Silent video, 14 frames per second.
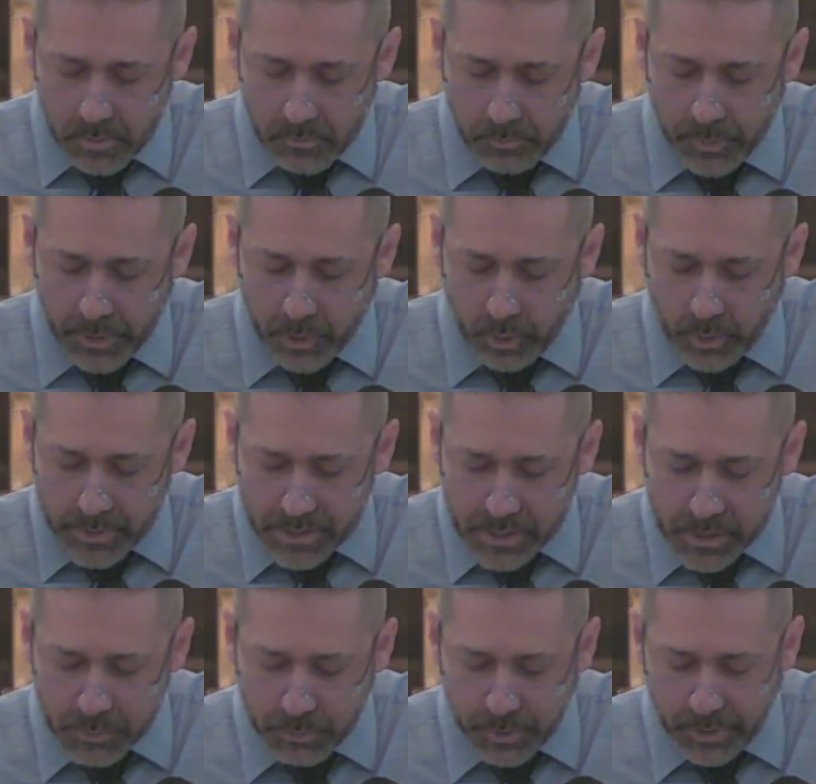Because the
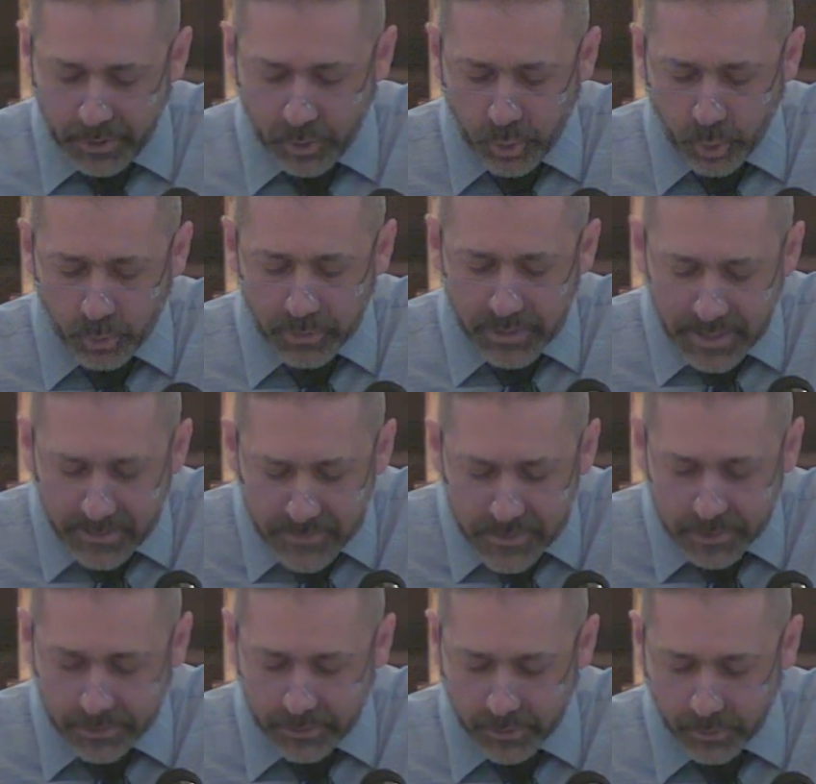spirit who lives
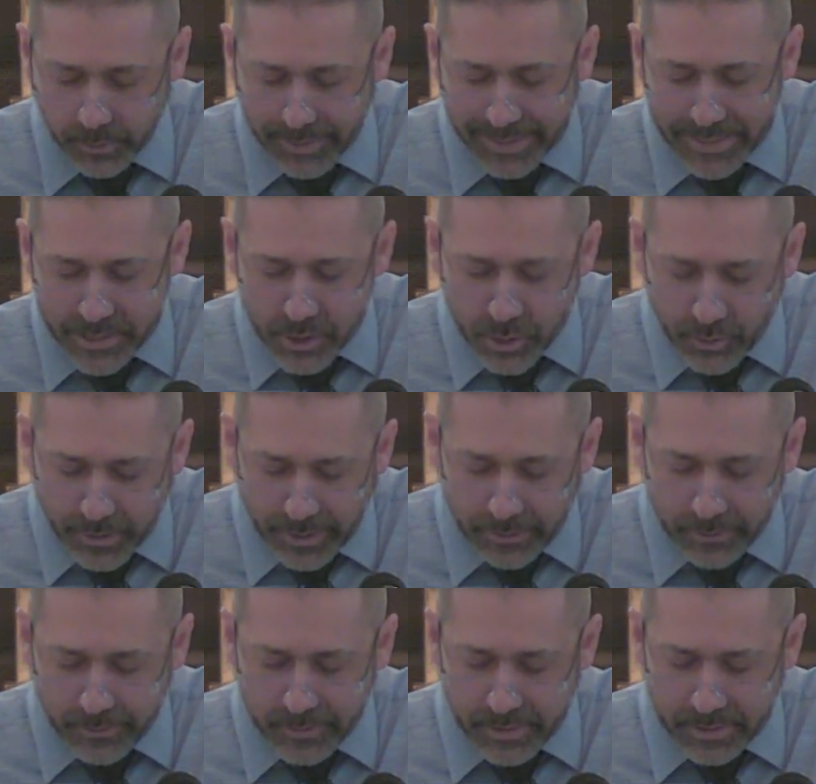in you is
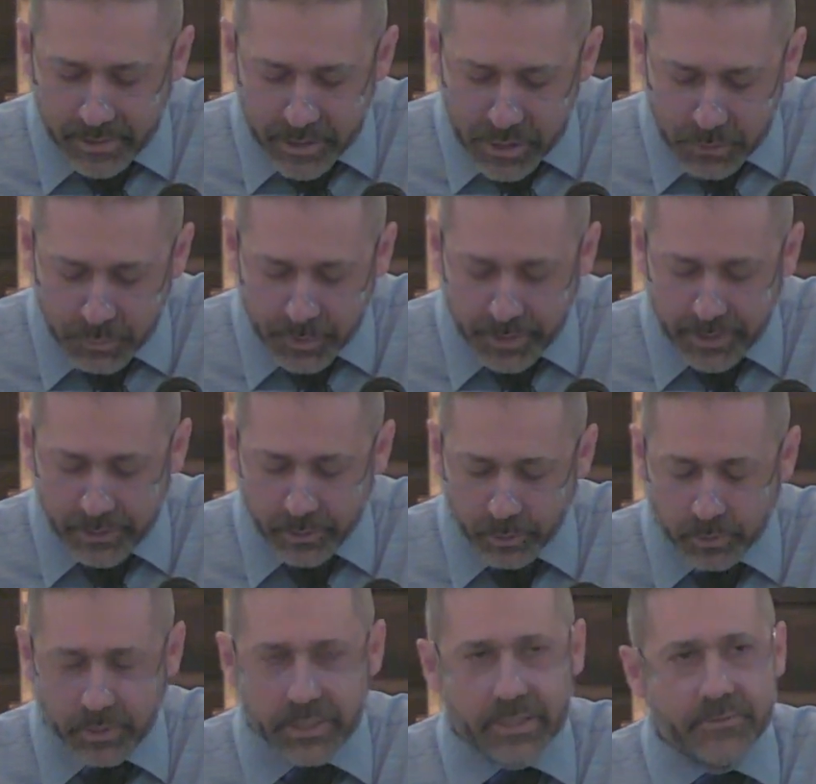greater than the spirit who
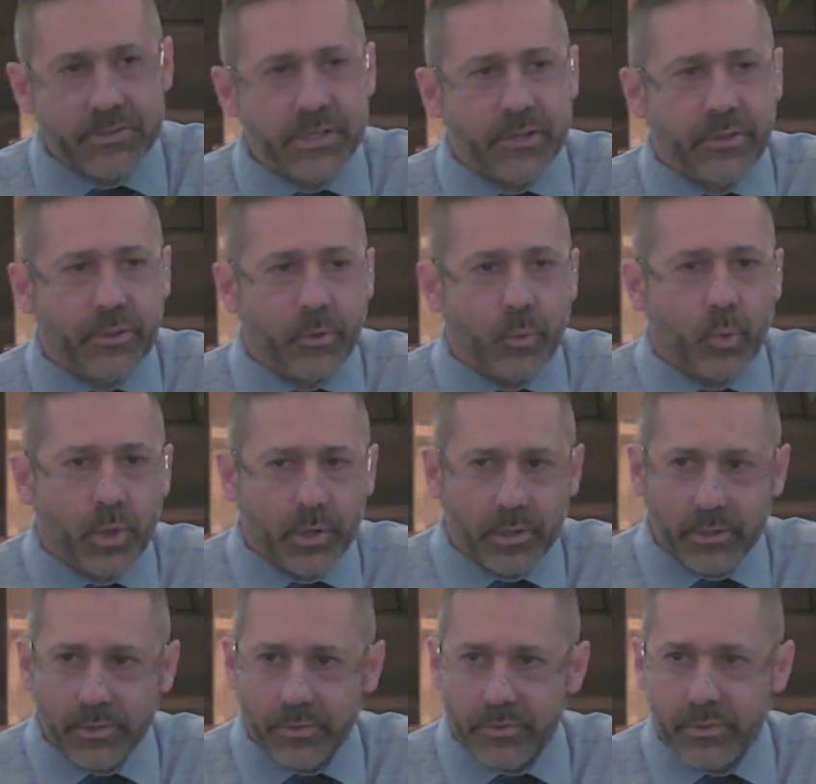lives in the
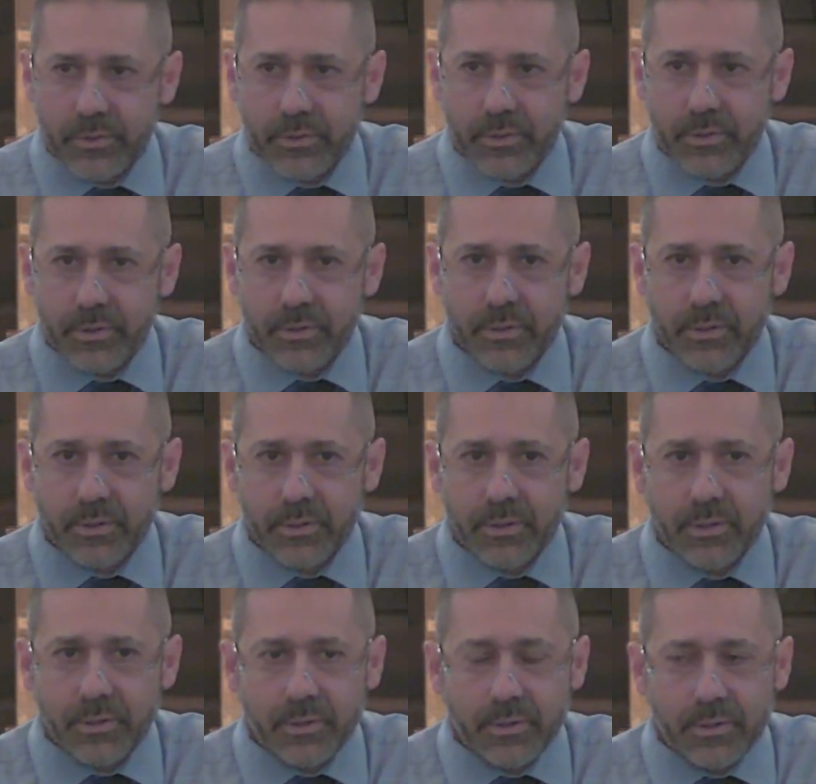world.
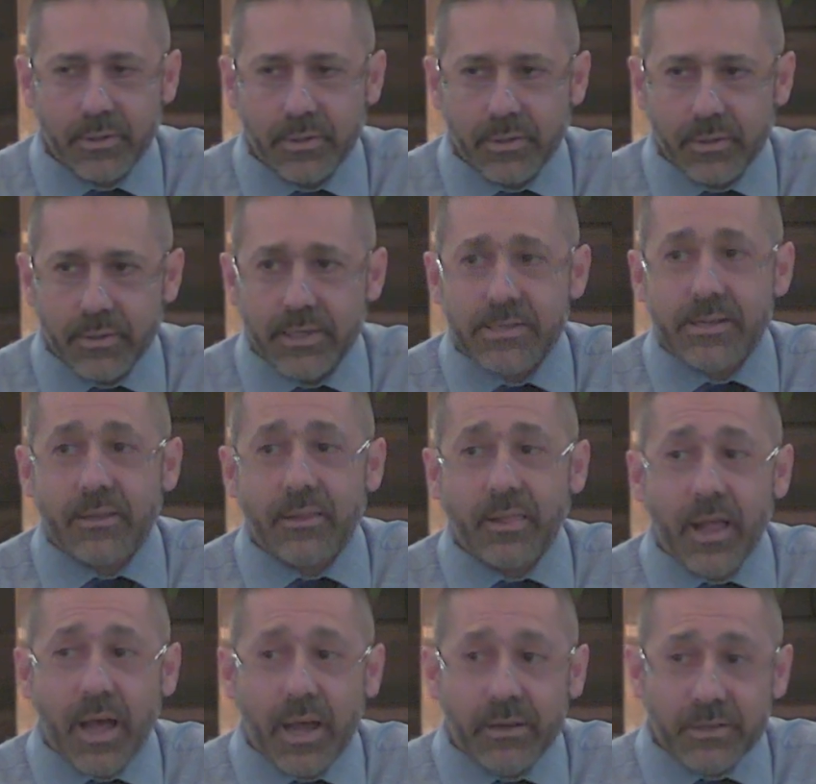There's a
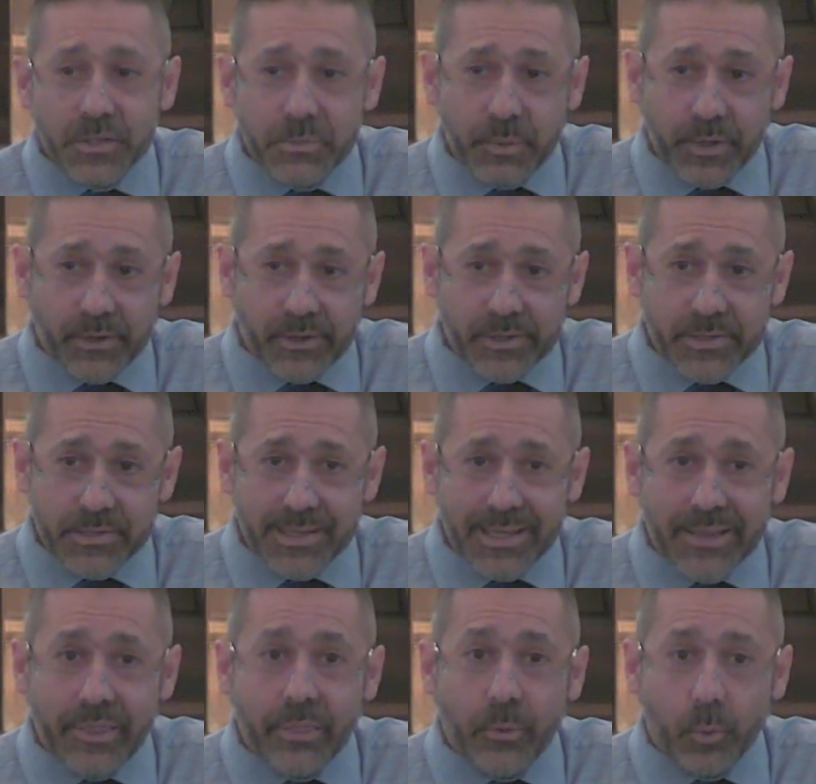lot of spirits
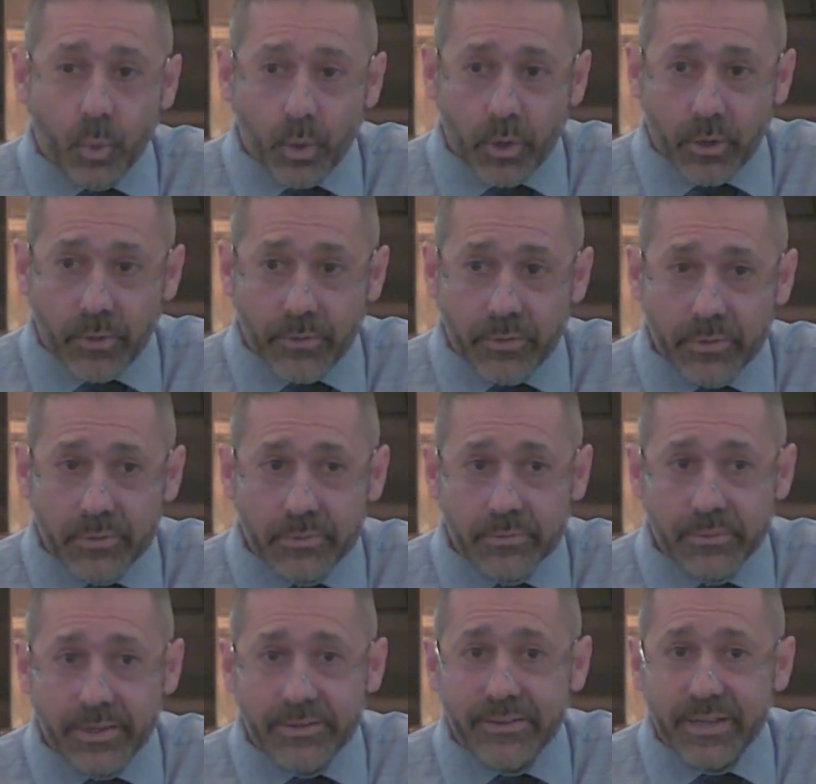in the world.
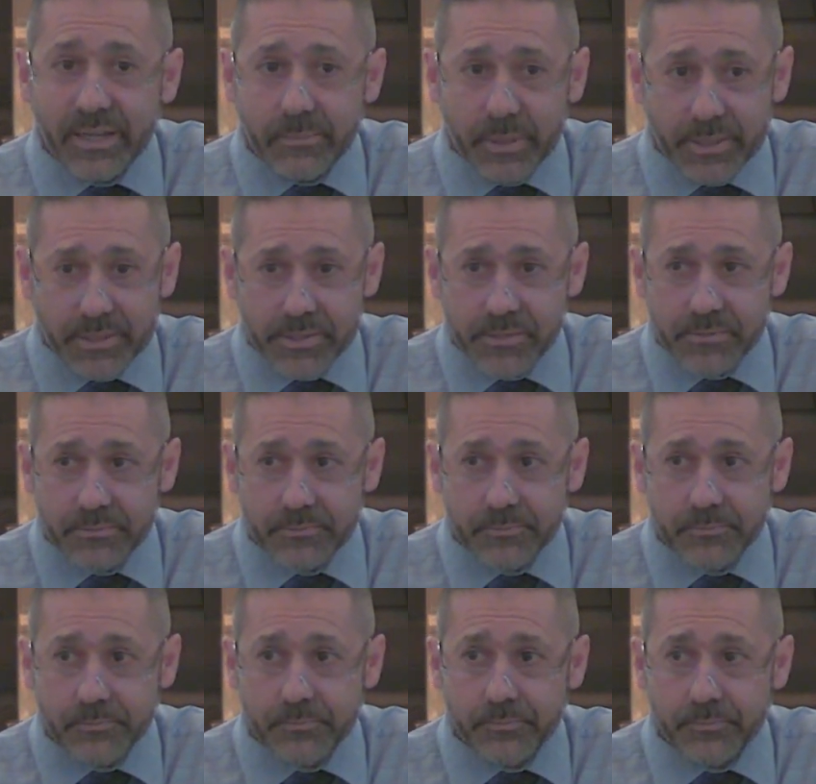They're demons.
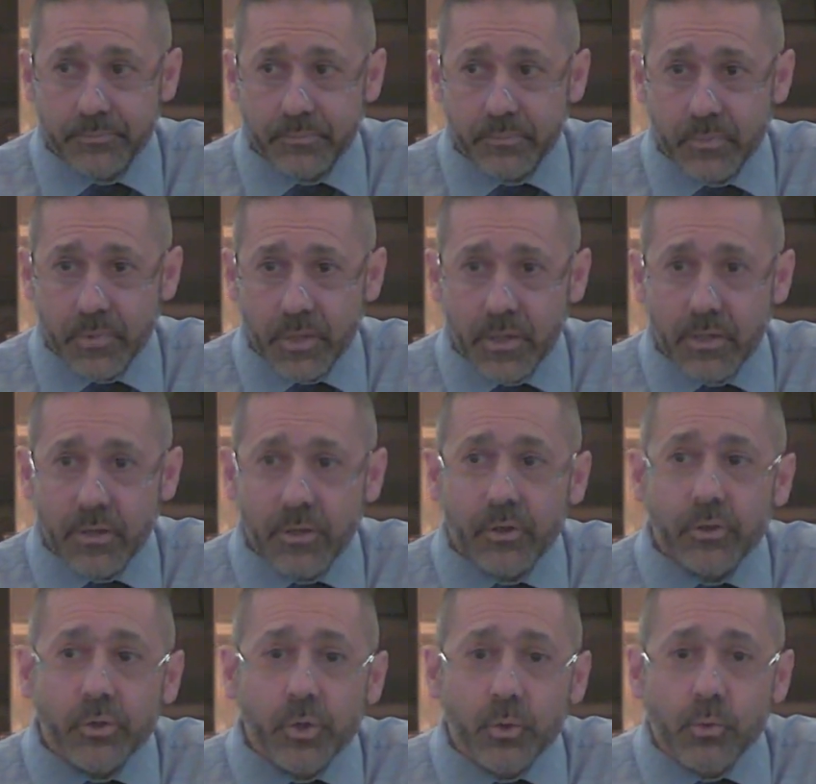
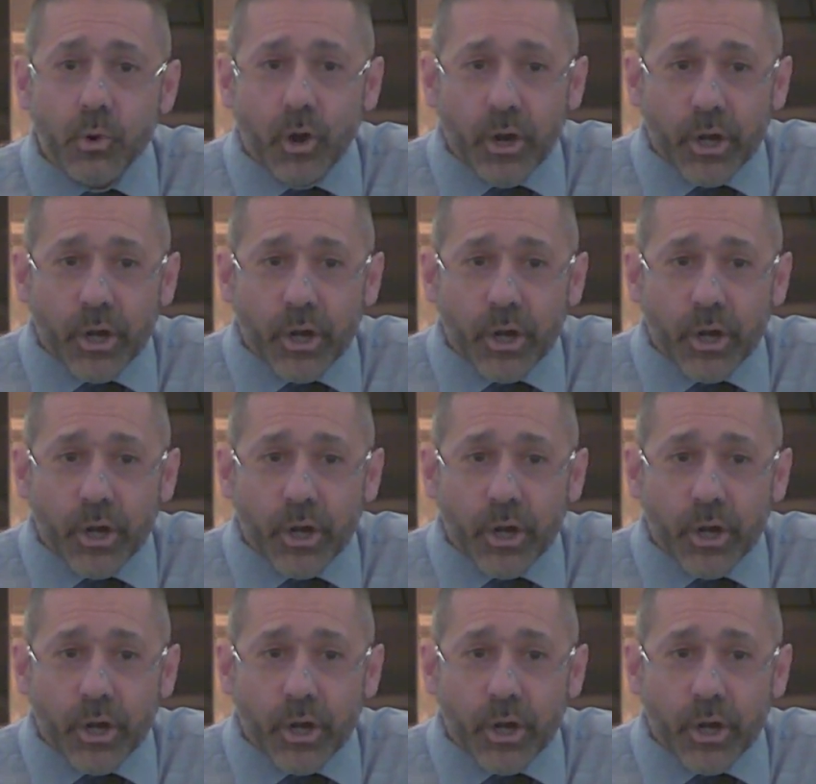You are